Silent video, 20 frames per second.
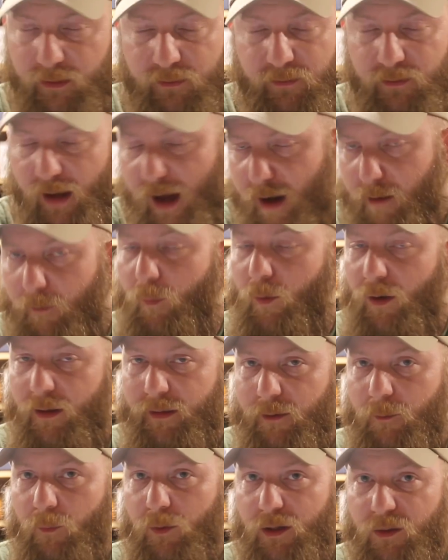It's not
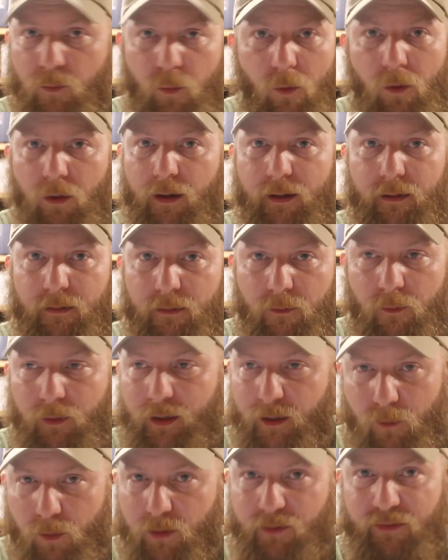one that we want.
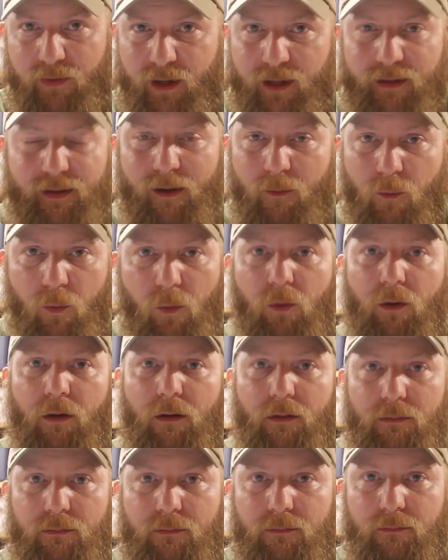We don't want to fight that
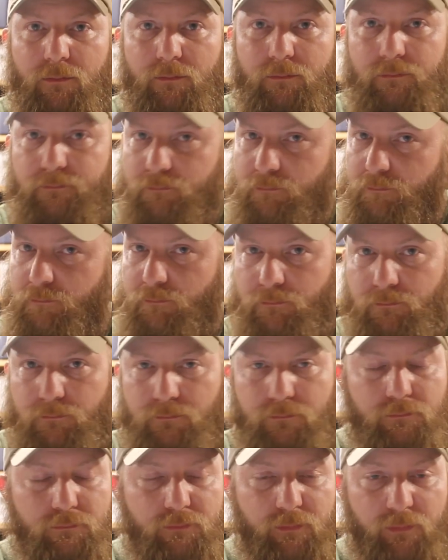war.
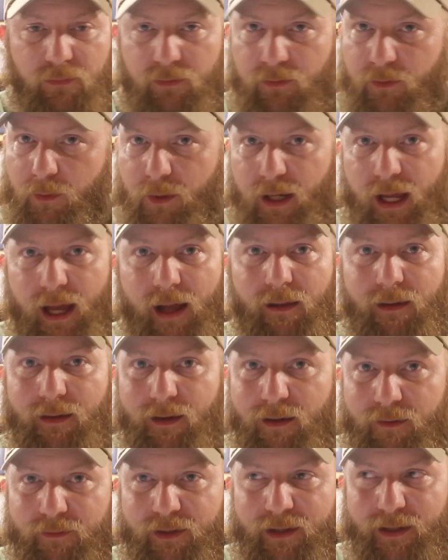It's the
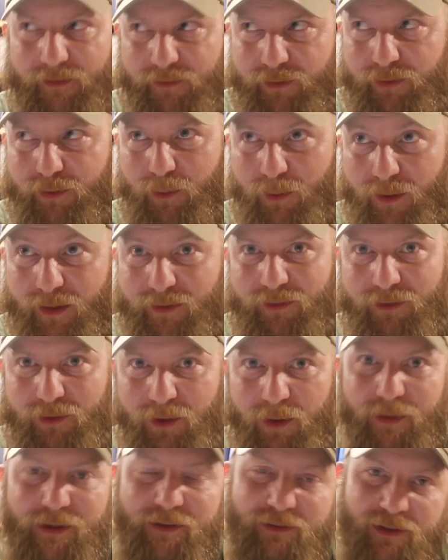reality of it. That's the reason
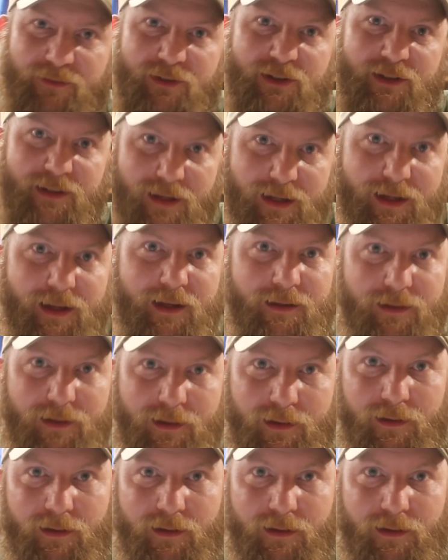nobody's ever done it.